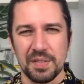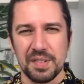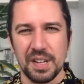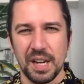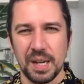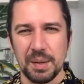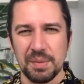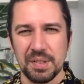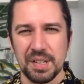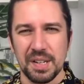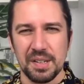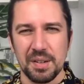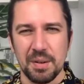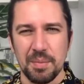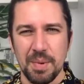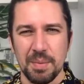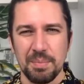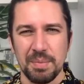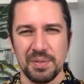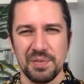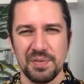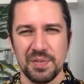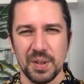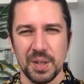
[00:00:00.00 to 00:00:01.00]
James says, I
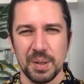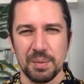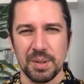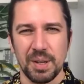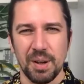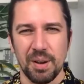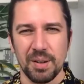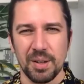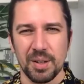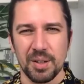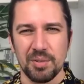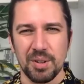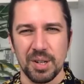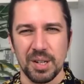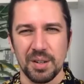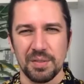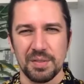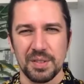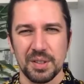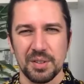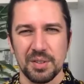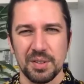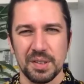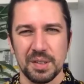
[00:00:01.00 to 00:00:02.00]
remember Fulham going on a run
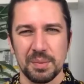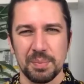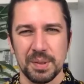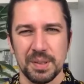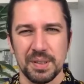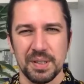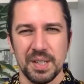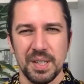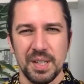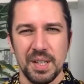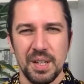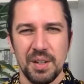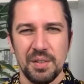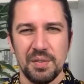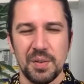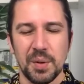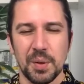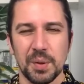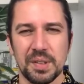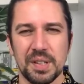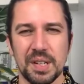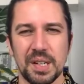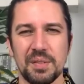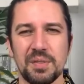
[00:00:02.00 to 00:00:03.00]
after Christmas,
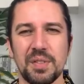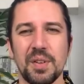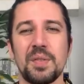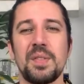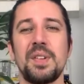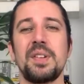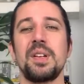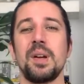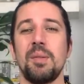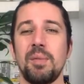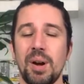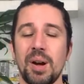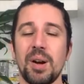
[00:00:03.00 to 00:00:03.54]
14th off the top.